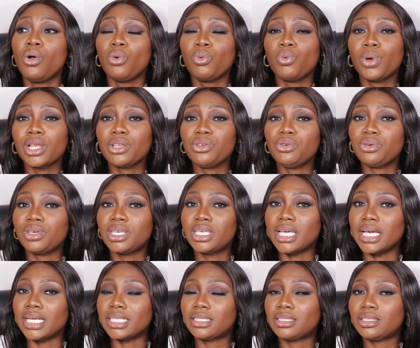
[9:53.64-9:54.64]
when you
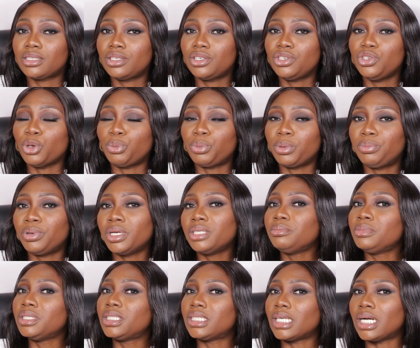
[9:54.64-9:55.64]
get your prepaid
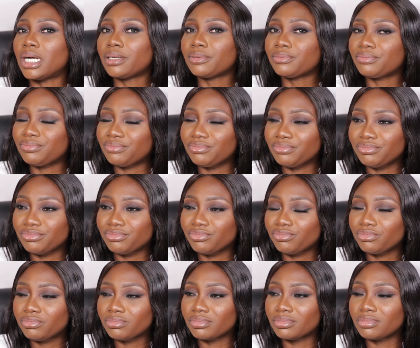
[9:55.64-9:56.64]
meter,
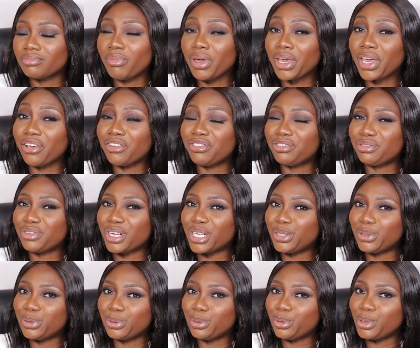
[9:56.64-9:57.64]
make a
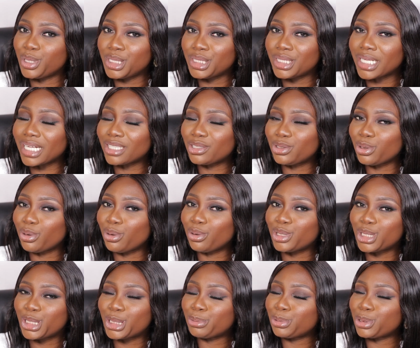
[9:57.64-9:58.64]
friend though in that your
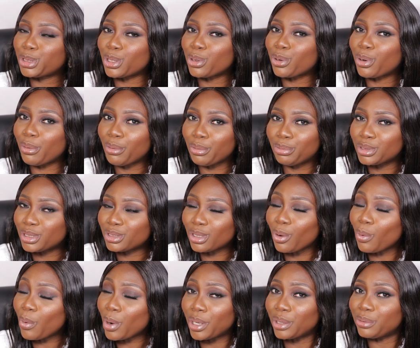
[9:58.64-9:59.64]
distribution company.
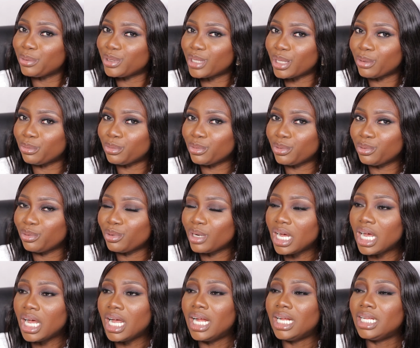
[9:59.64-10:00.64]
Don't quarrel with them more.
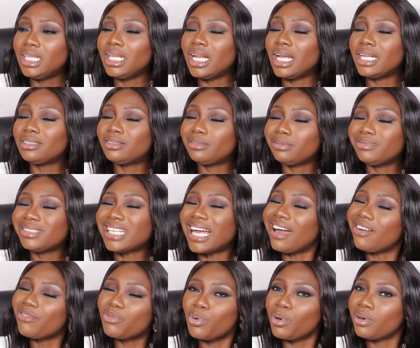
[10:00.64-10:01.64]
Let
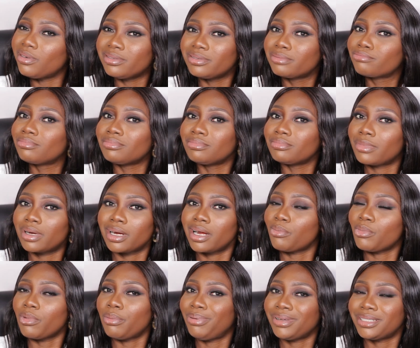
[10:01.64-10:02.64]
have one
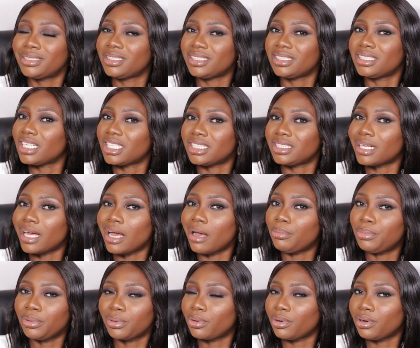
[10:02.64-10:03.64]
person there, sha,
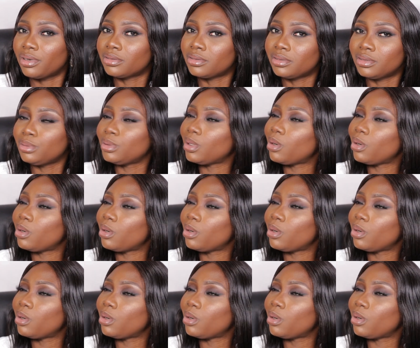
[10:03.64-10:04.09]
because you